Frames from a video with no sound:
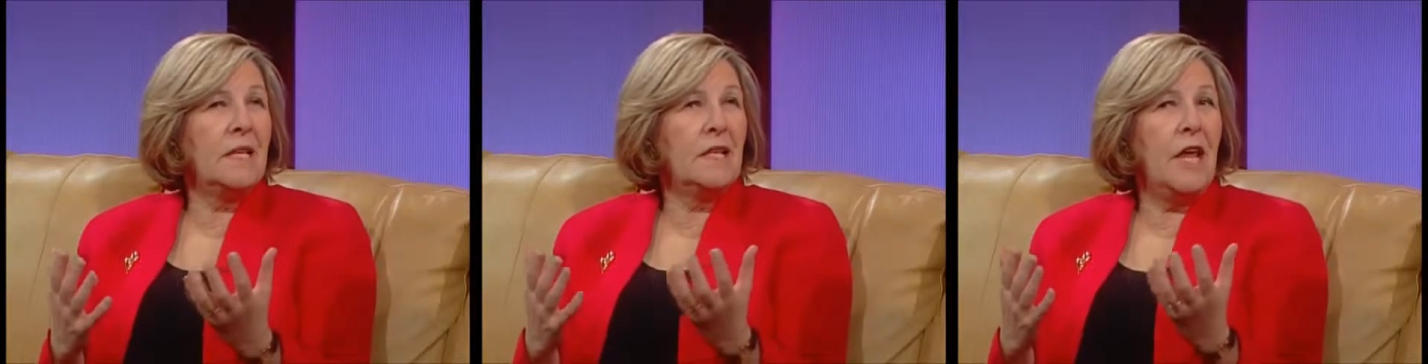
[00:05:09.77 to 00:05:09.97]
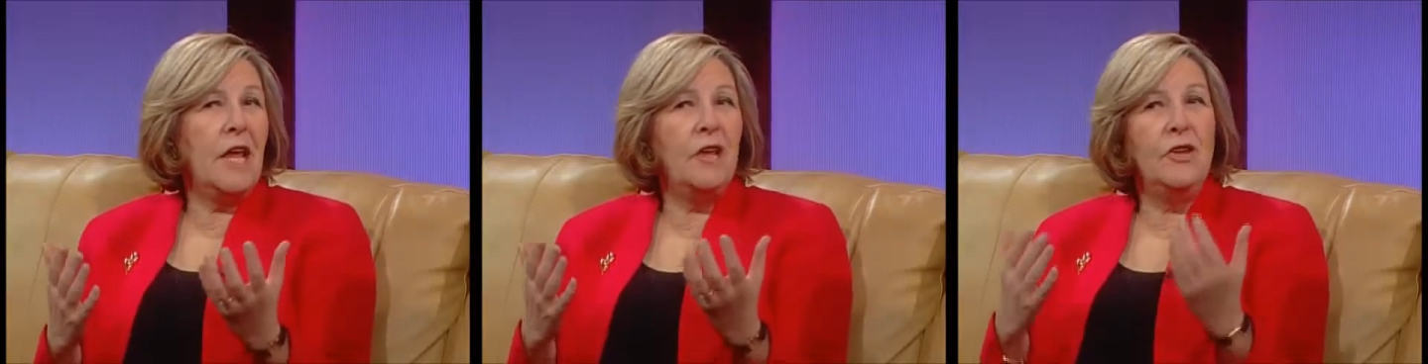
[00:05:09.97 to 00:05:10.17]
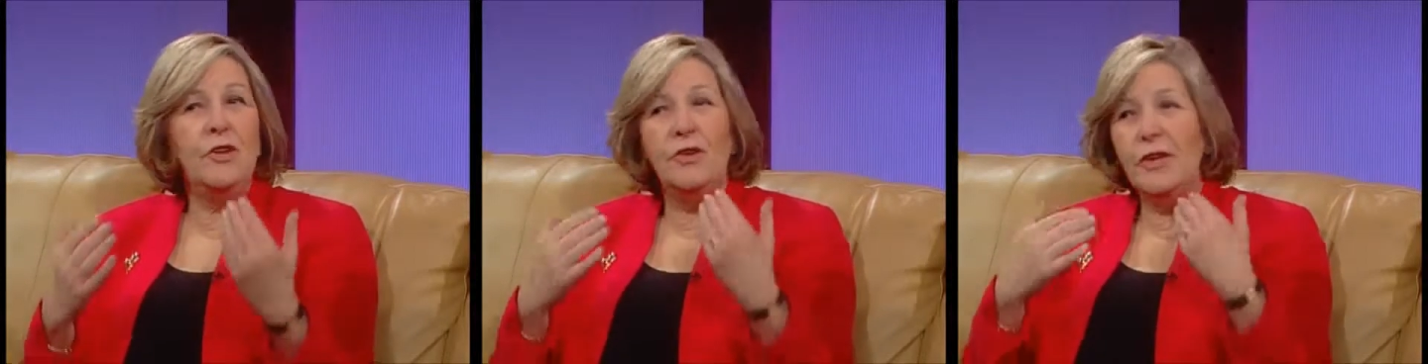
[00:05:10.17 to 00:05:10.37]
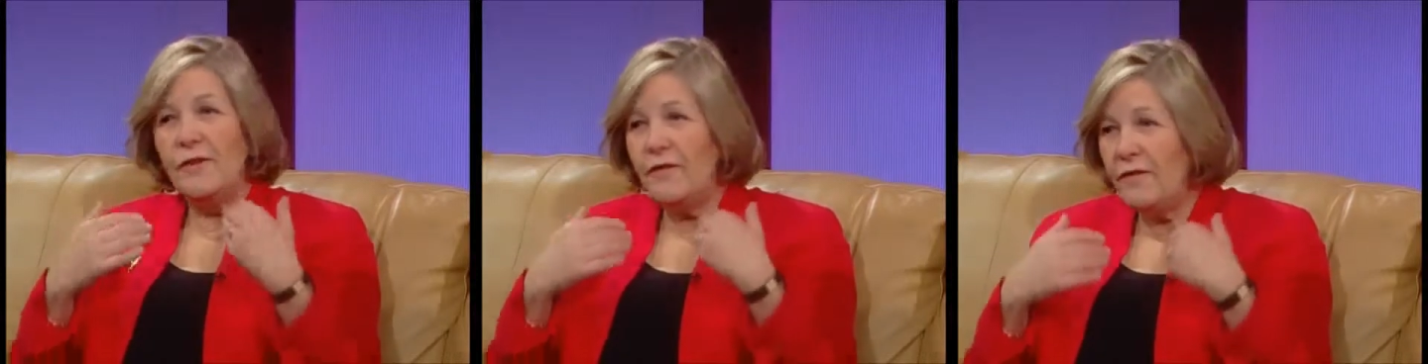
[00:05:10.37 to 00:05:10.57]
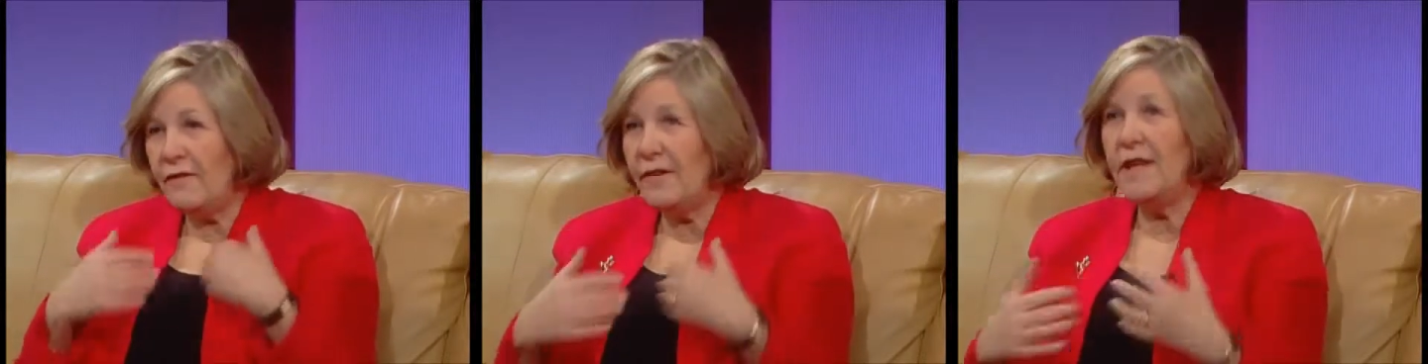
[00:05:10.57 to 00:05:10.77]
and you
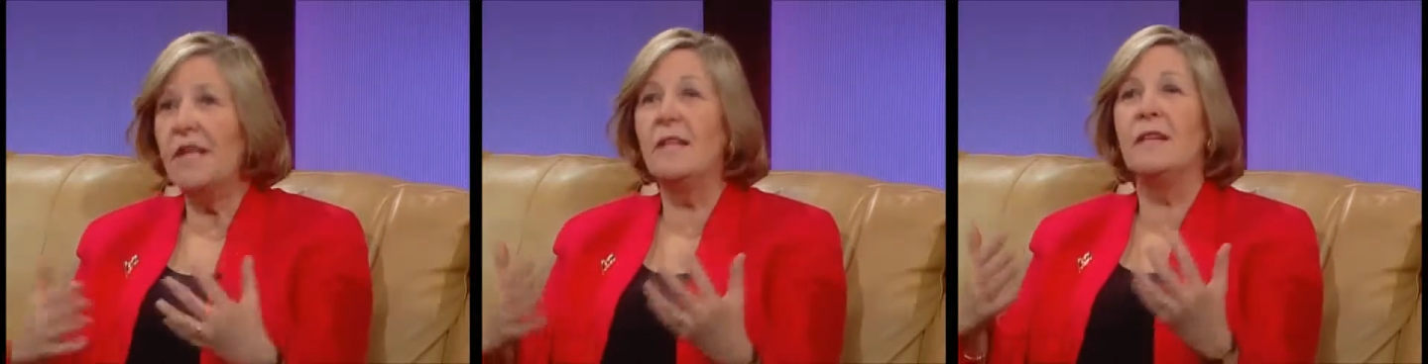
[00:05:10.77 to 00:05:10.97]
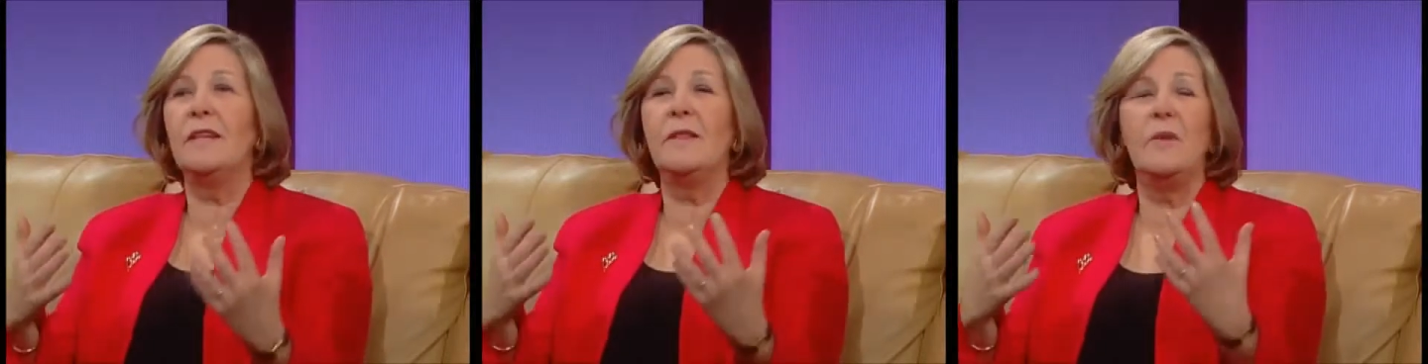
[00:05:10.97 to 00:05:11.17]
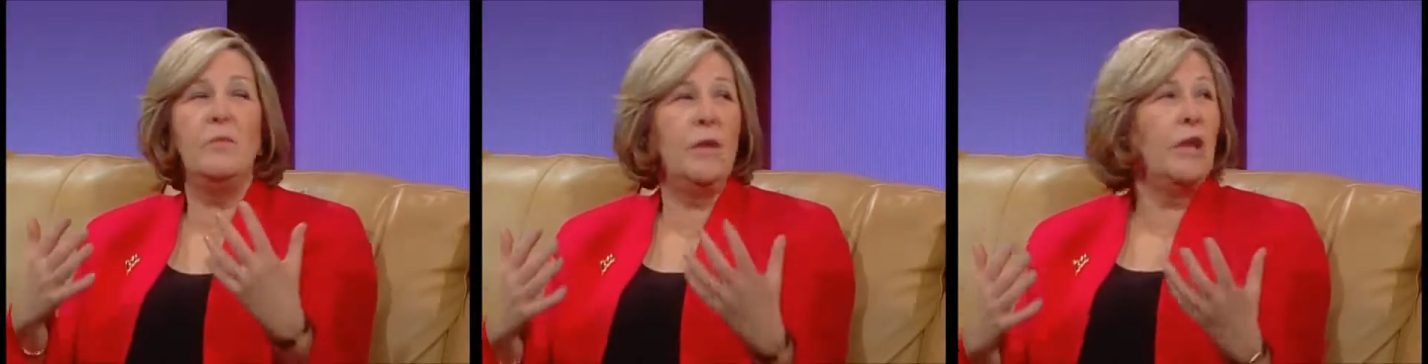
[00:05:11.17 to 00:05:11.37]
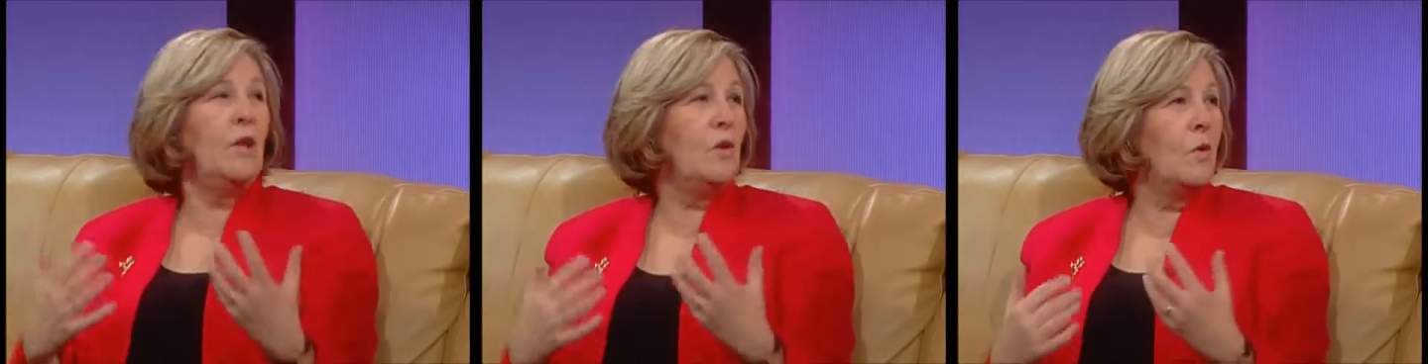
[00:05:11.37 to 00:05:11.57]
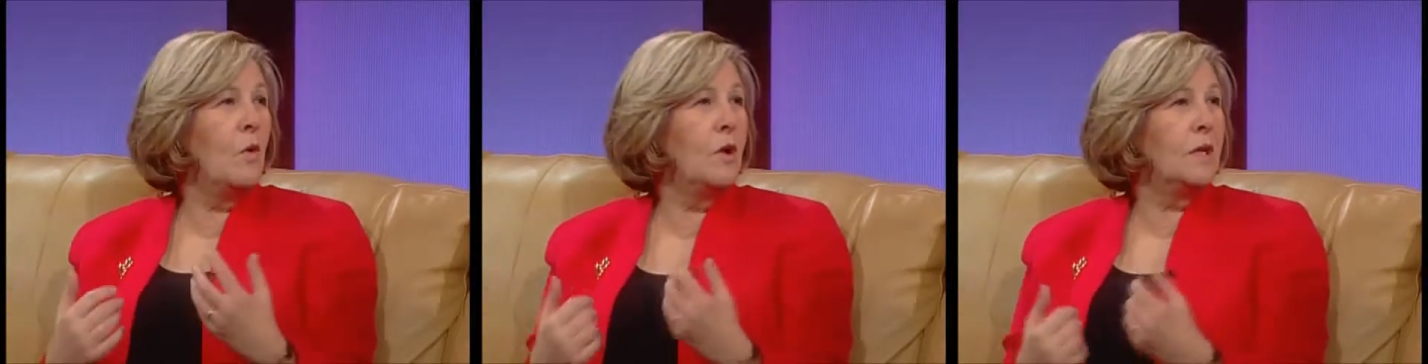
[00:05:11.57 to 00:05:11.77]
can feel it the minute
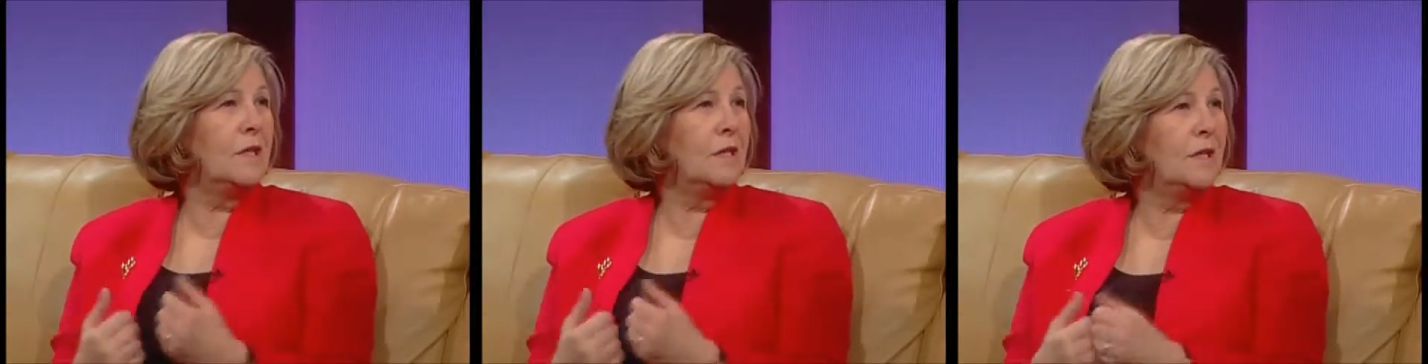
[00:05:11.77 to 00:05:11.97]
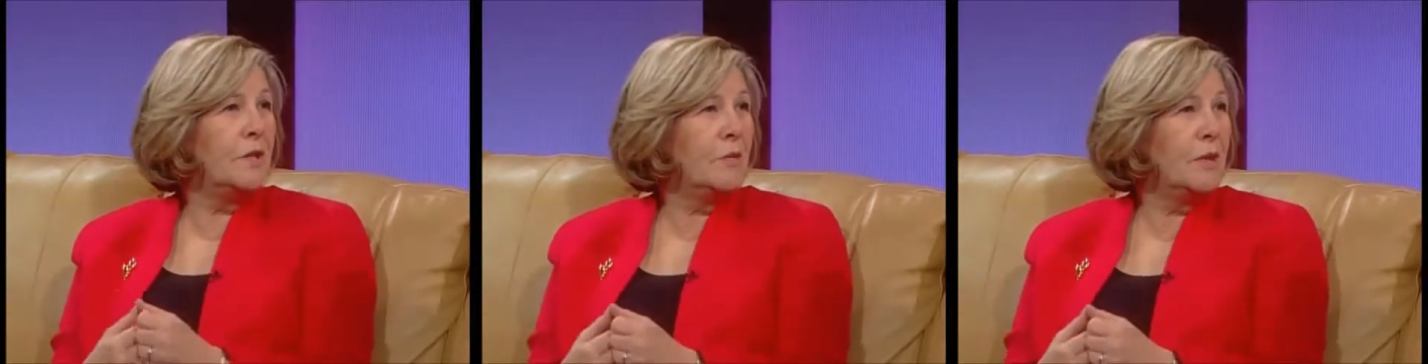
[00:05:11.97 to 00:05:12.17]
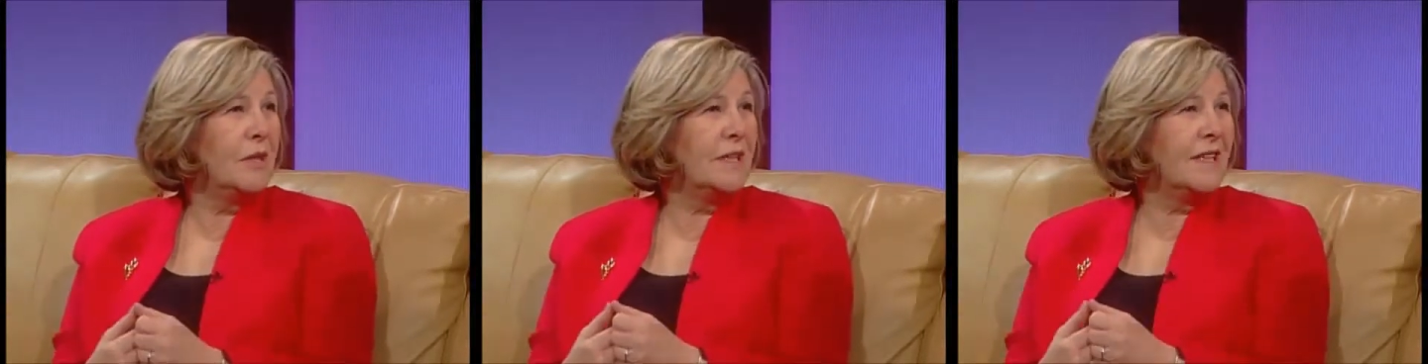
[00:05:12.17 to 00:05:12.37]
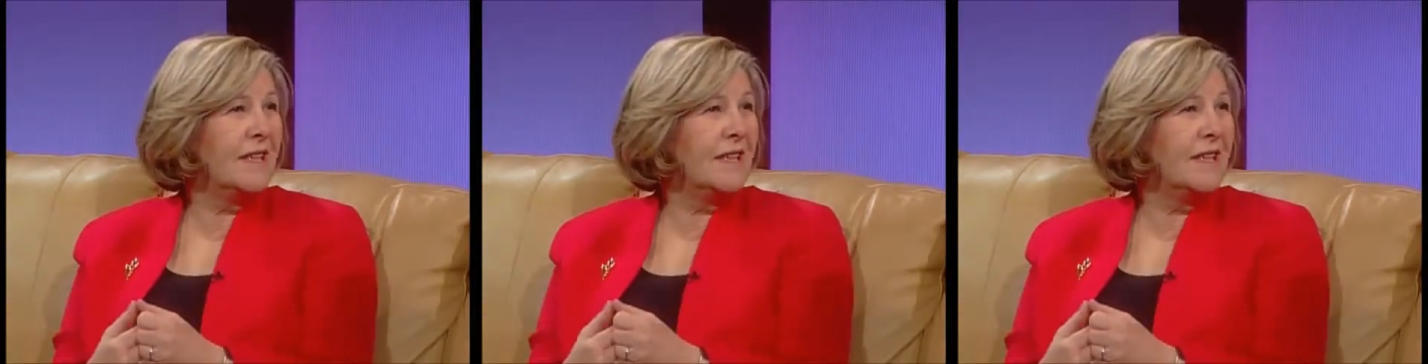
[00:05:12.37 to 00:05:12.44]
you walk into the building,